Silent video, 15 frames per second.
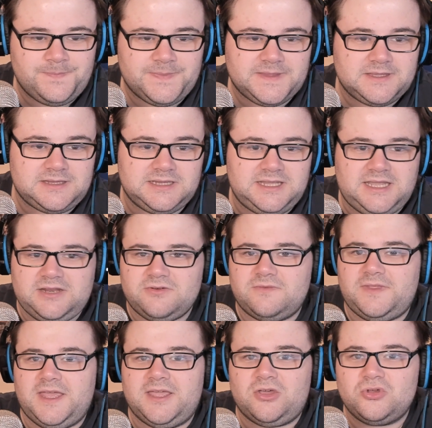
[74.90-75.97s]
the leader of
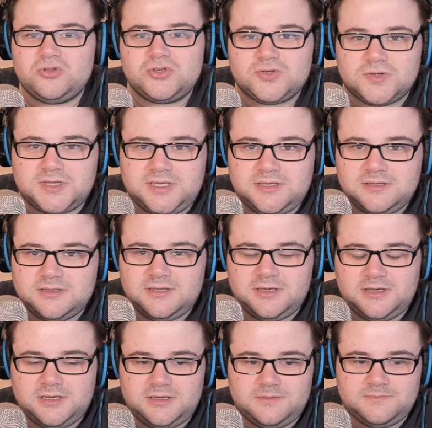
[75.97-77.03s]
their country.
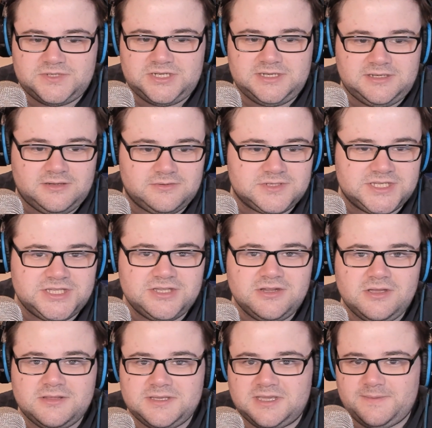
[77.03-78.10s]
Um, she knows
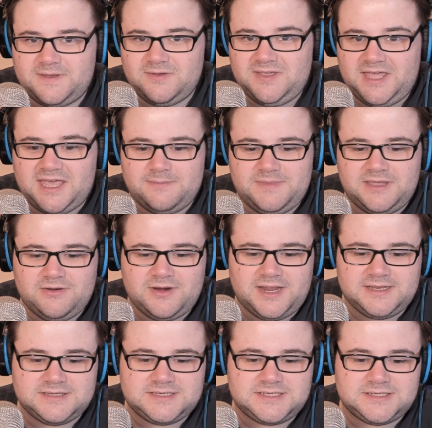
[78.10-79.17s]
nothing about chimera
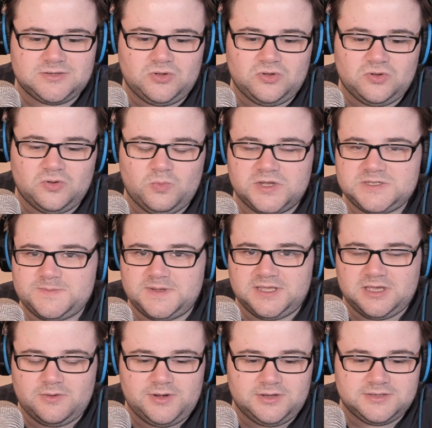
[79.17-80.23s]
ants or what's been
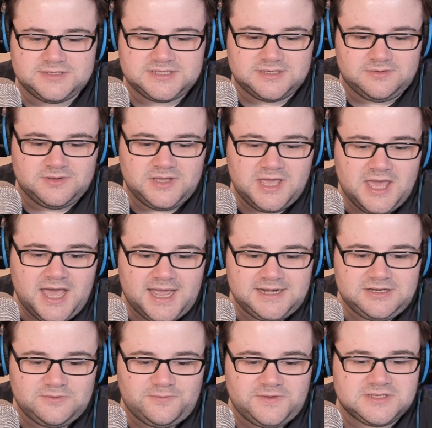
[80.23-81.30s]
going on, so I
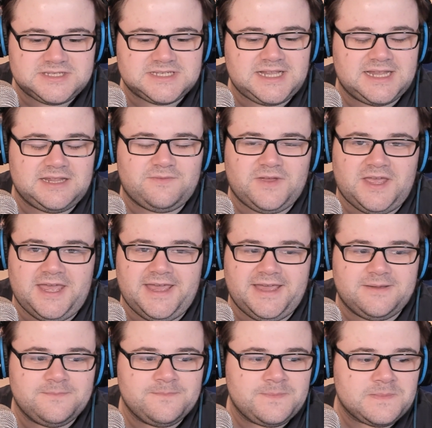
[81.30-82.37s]
do feel slightly for
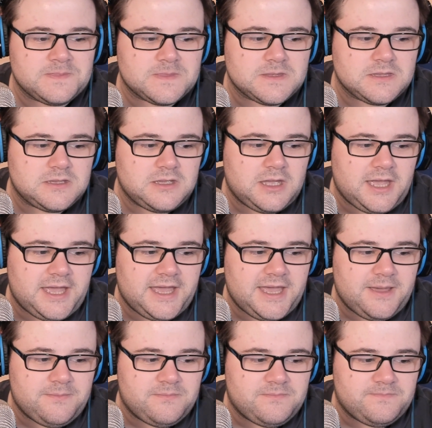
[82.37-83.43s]
her.
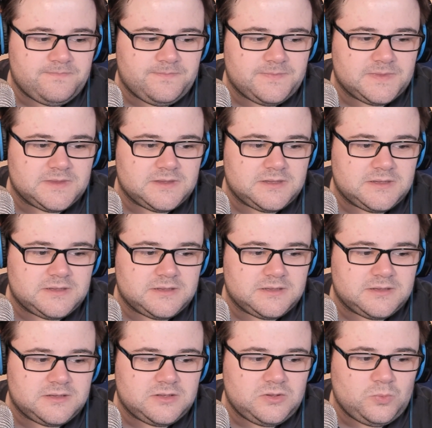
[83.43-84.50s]
Um,
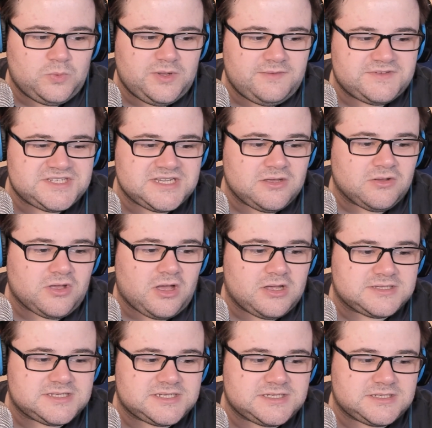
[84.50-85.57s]
we've still
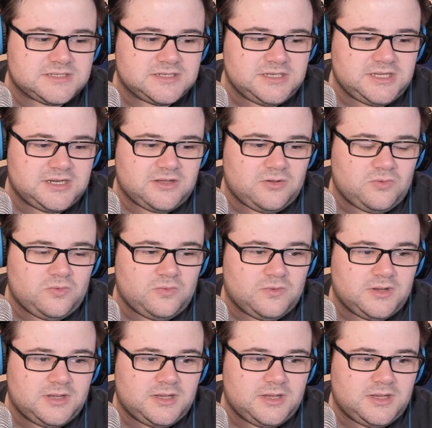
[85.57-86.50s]
got, you know,